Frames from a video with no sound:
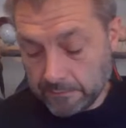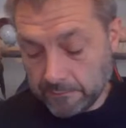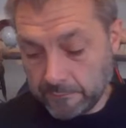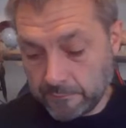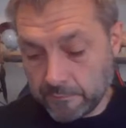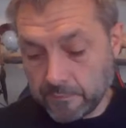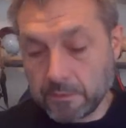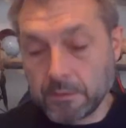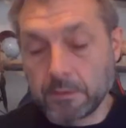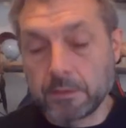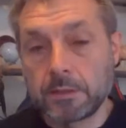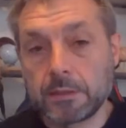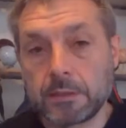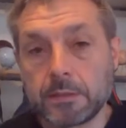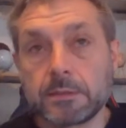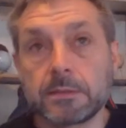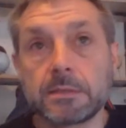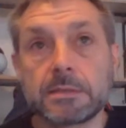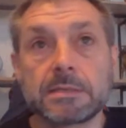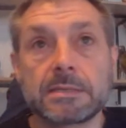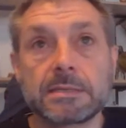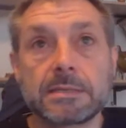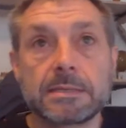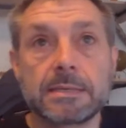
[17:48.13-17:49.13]
for
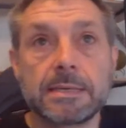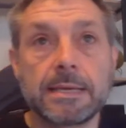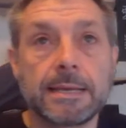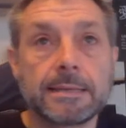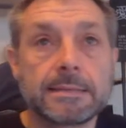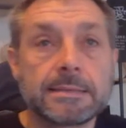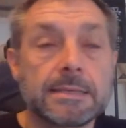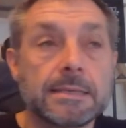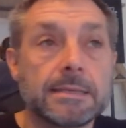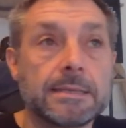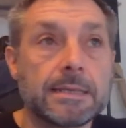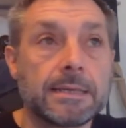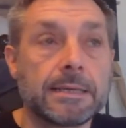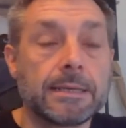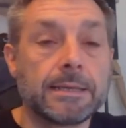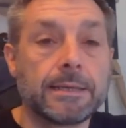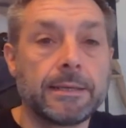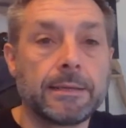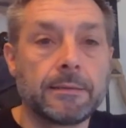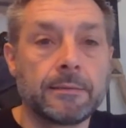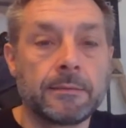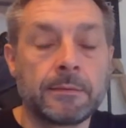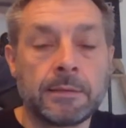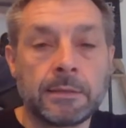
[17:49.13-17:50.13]
Saturday.